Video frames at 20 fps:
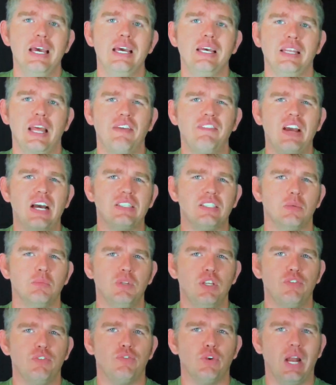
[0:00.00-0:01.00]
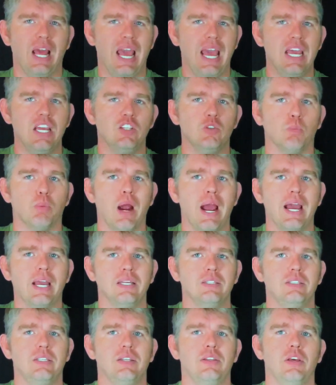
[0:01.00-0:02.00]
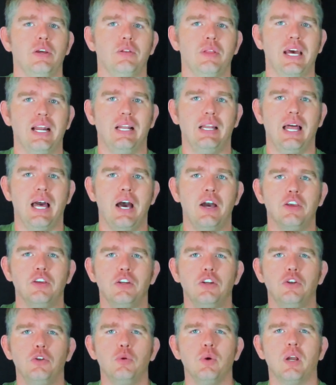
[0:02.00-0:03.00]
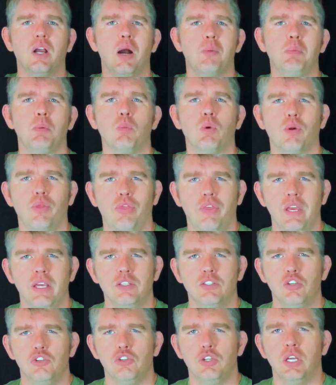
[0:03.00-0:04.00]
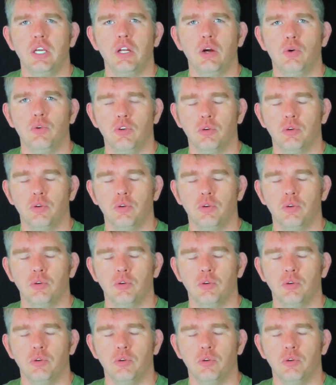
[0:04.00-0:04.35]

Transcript: They've got some different age brackets in there that allow you to do a couple more things as you get older,